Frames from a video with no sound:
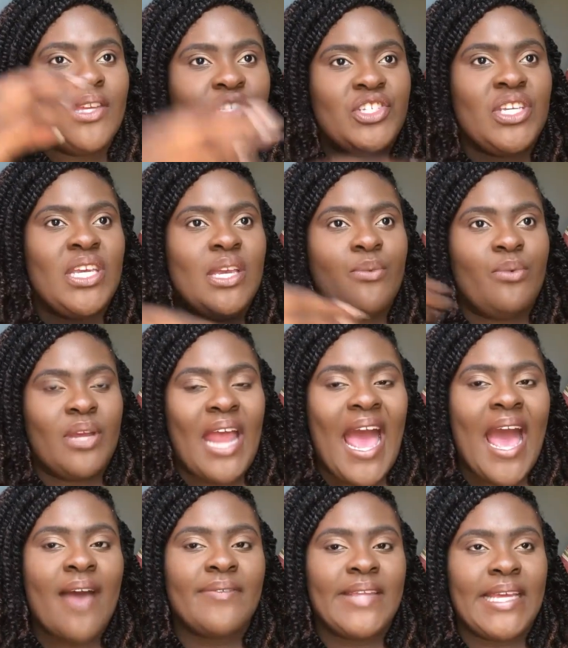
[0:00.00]
she would
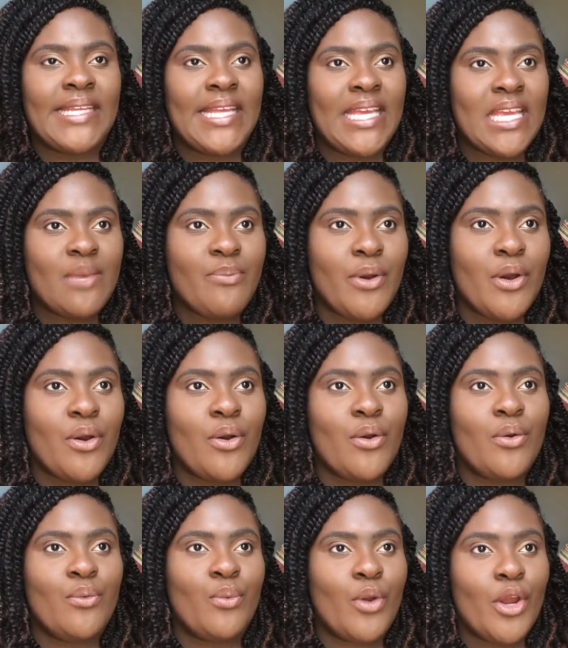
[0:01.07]
have like the
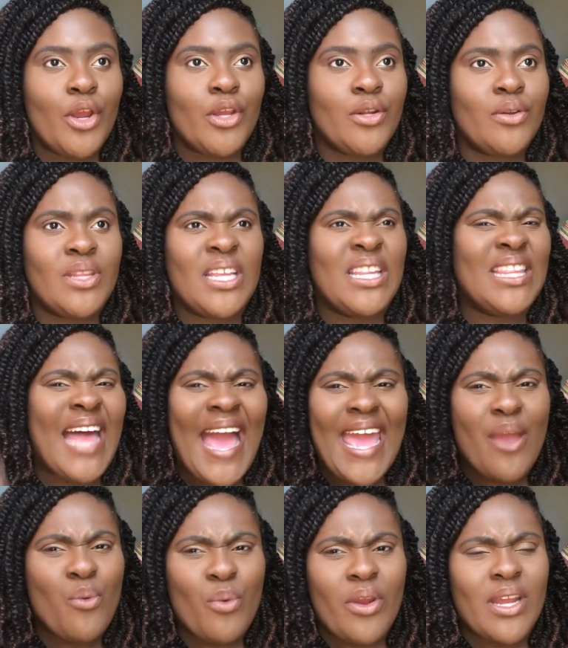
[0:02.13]
Igbo word or the
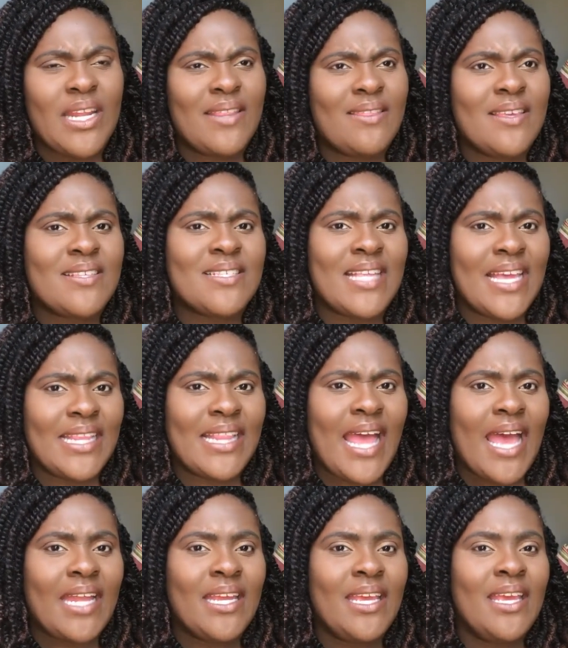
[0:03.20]
Latin word and things like
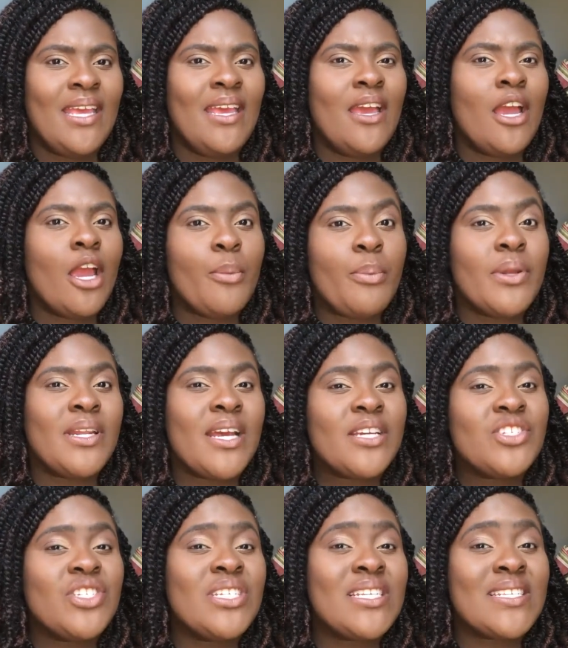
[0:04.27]
that. Her
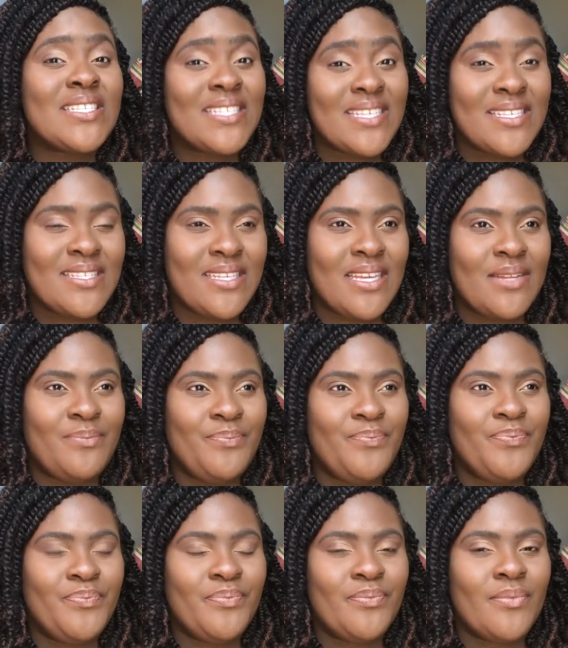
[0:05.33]
production assistant
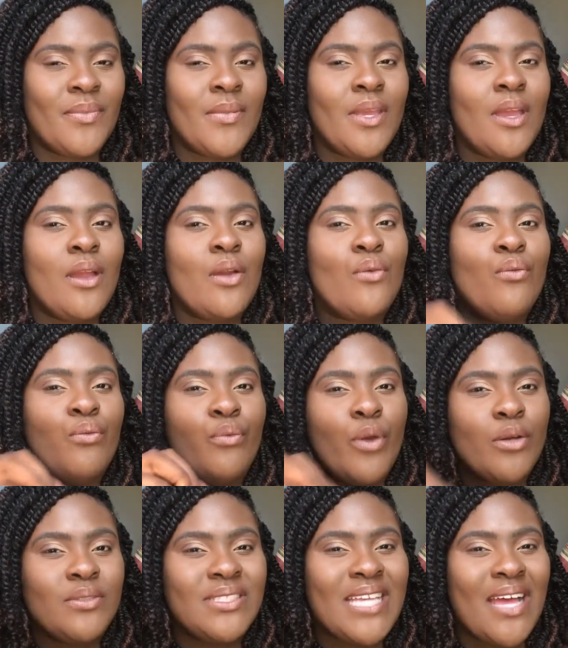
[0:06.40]

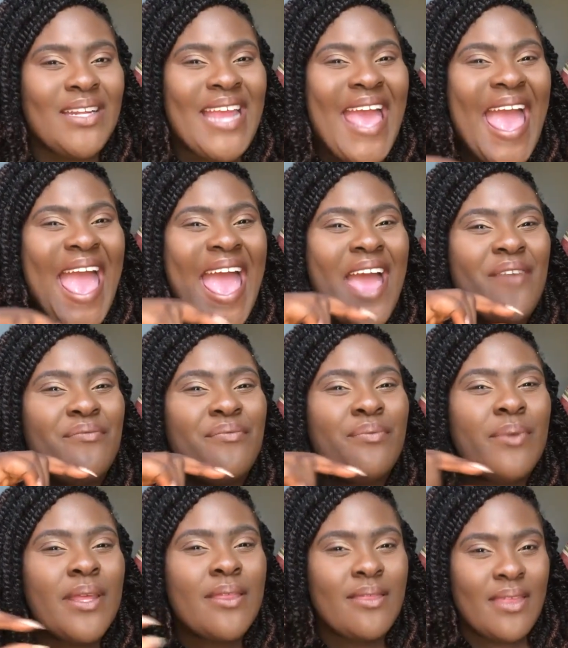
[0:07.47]
wrote down
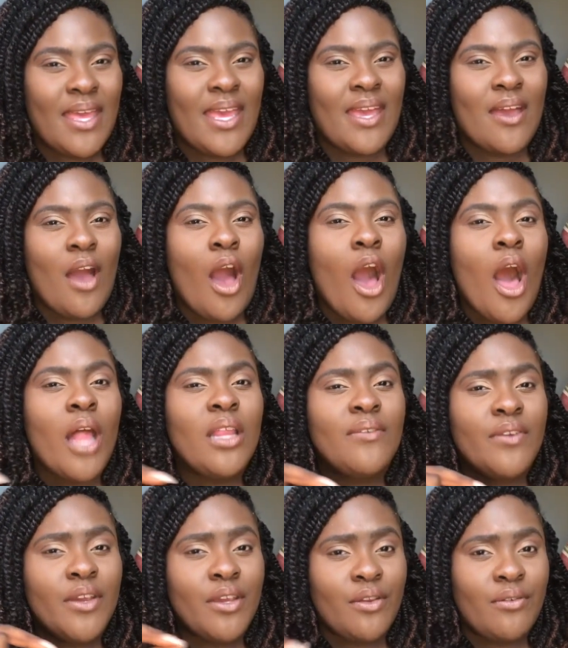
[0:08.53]
everything, all of
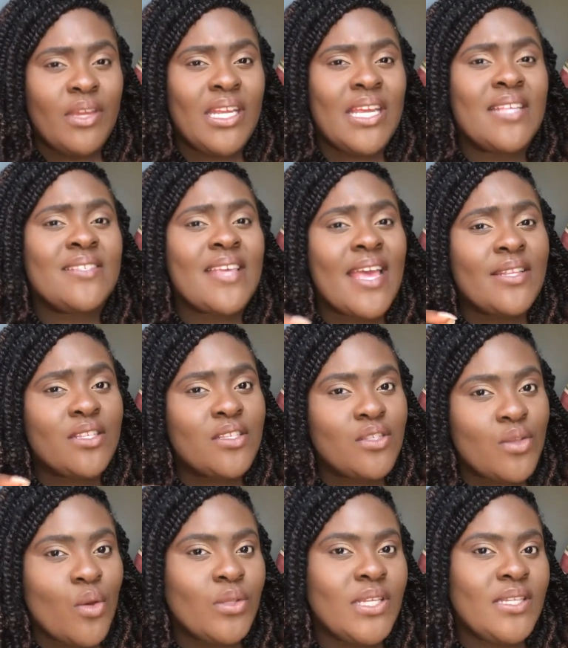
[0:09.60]
her ingredients, and
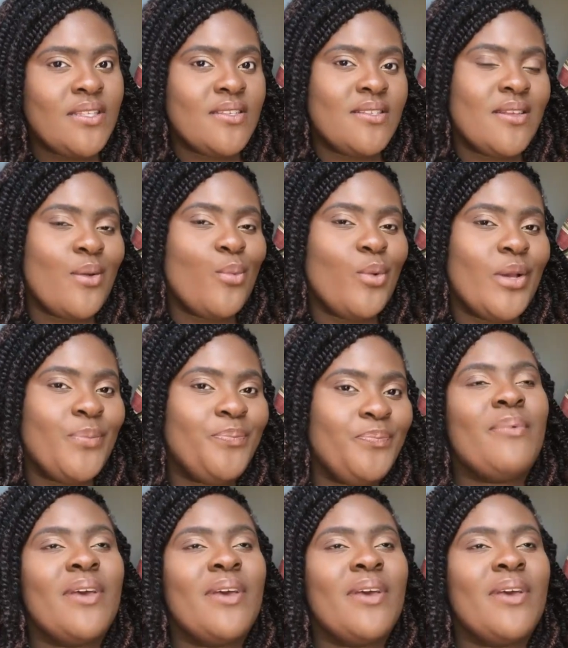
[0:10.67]
sold it to someone.